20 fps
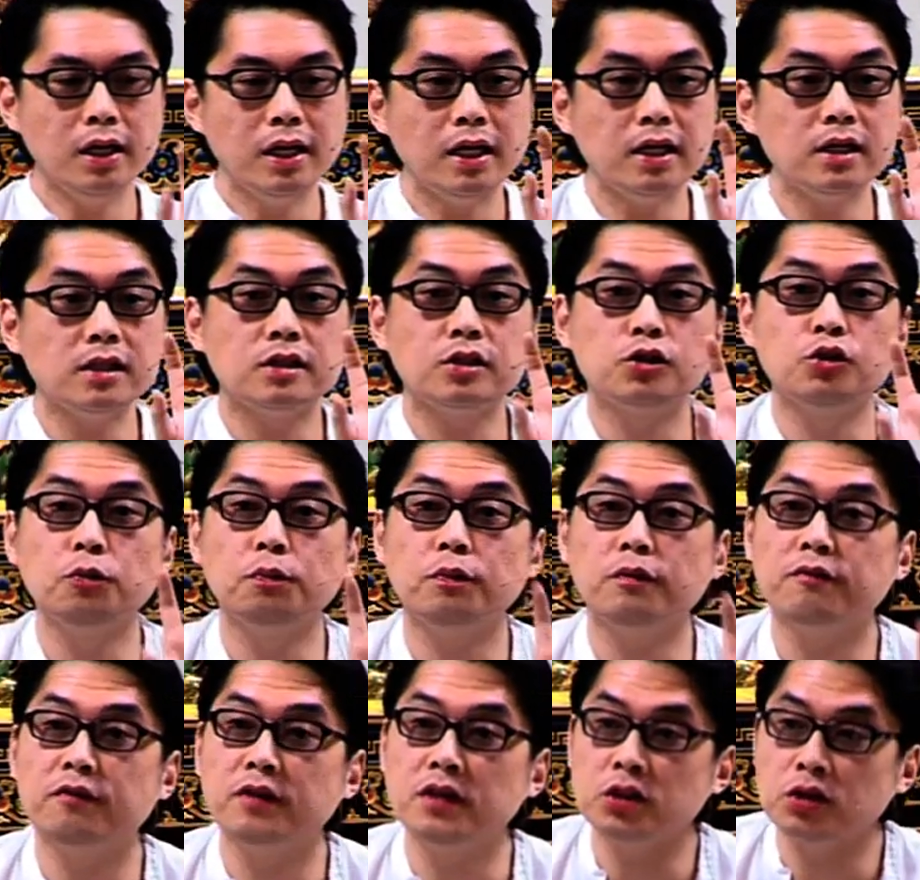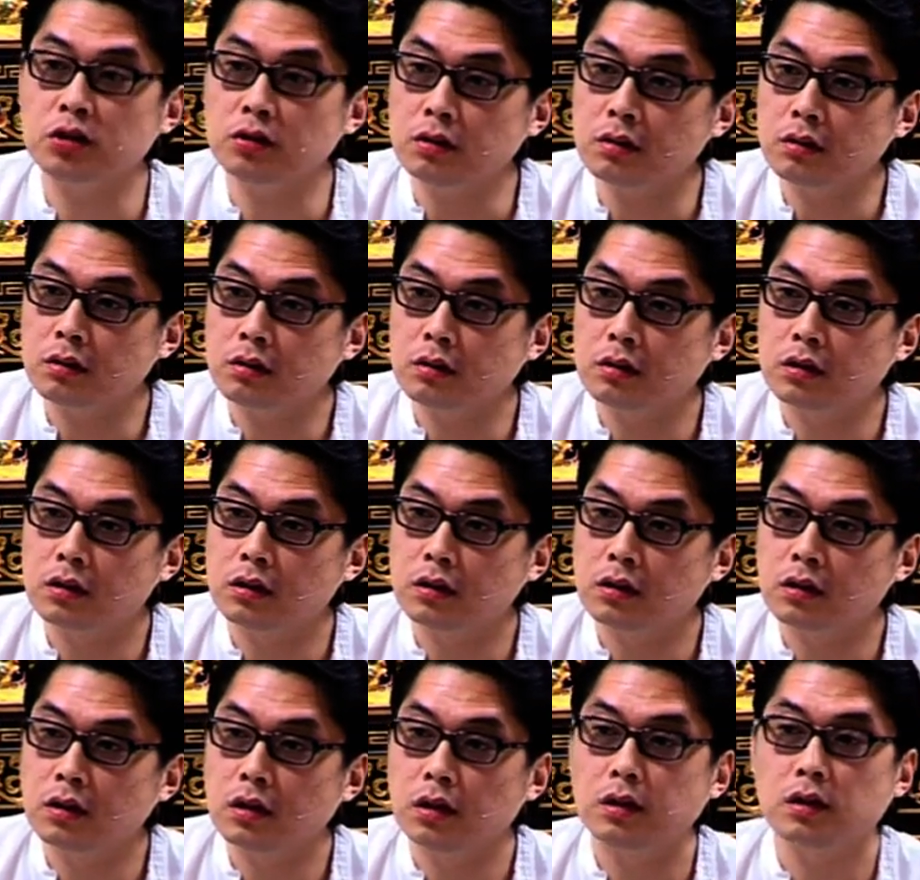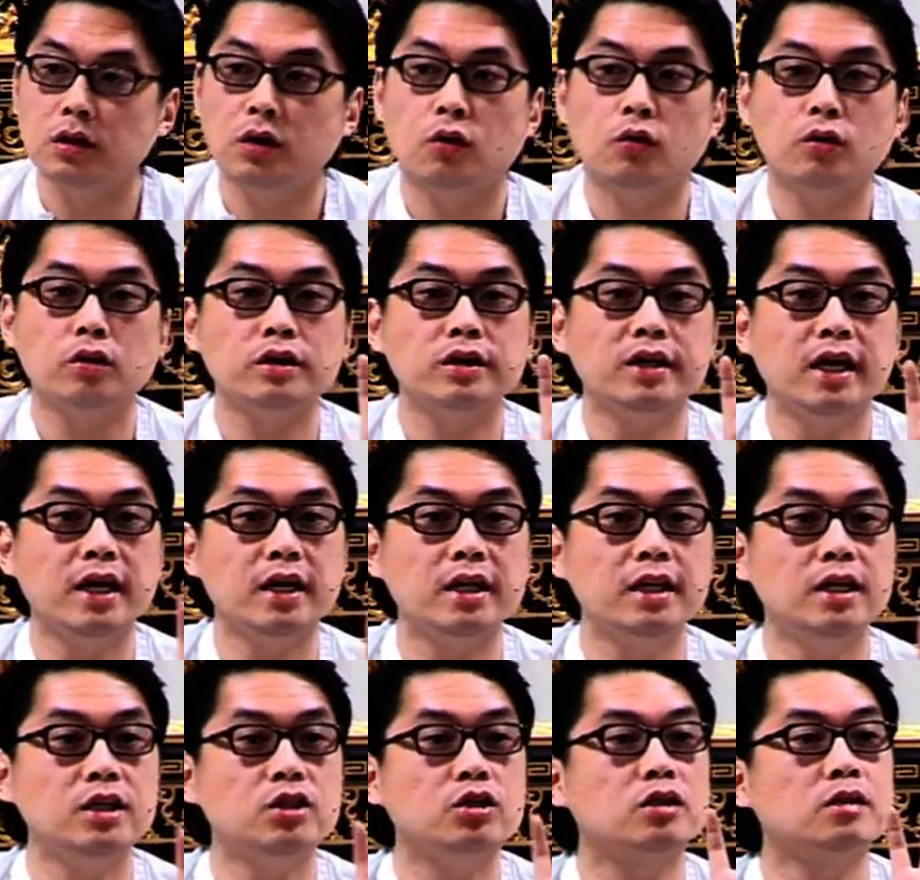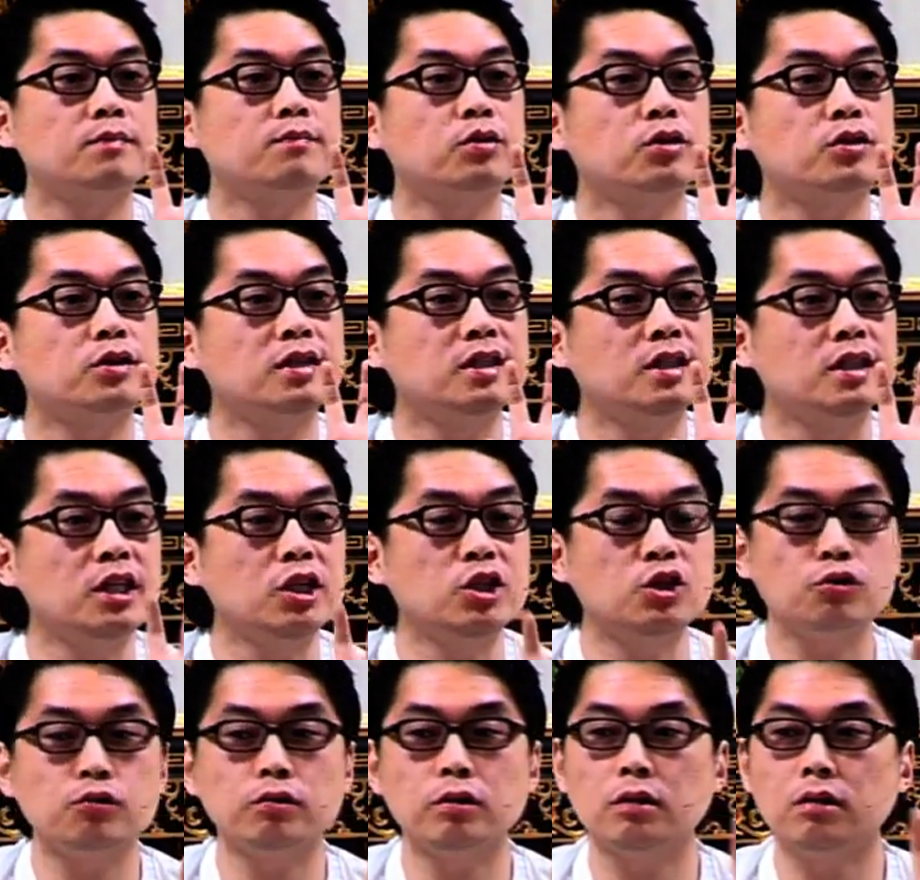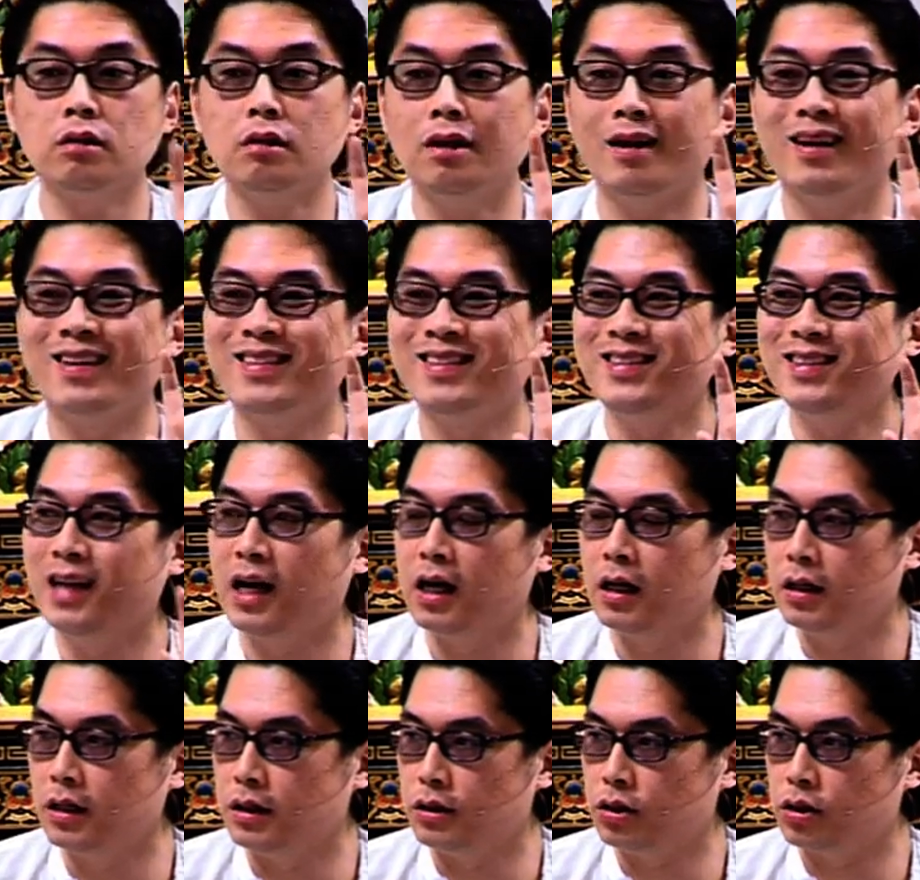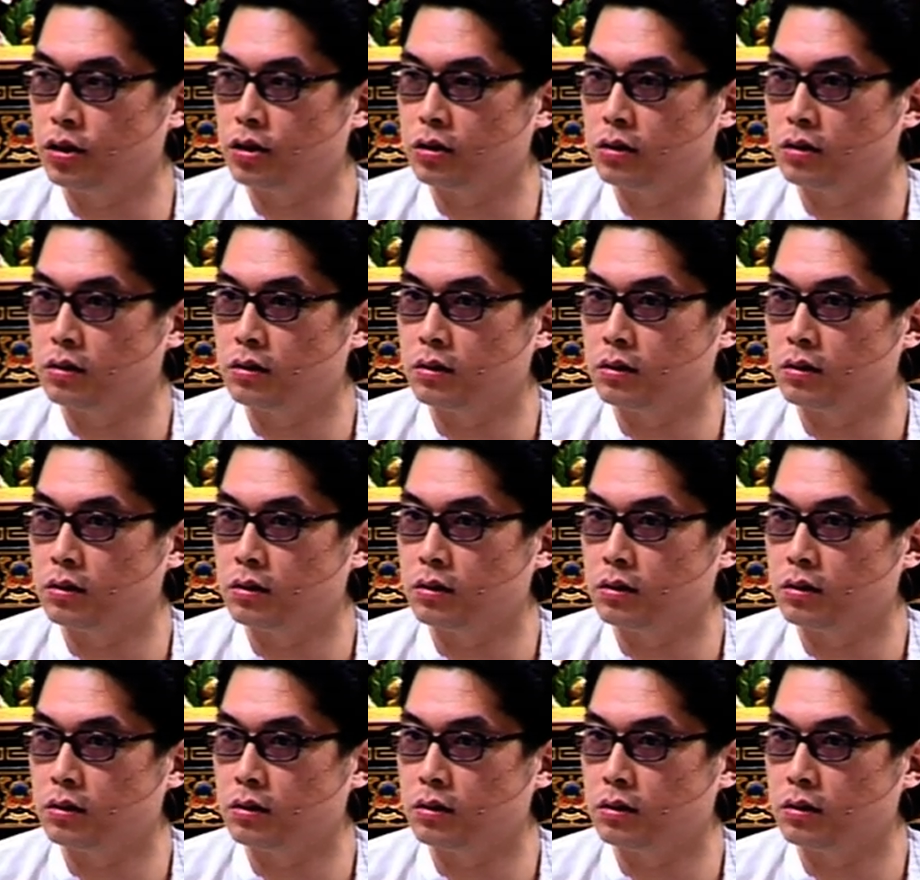is superficial or gaining just procedural knowledge.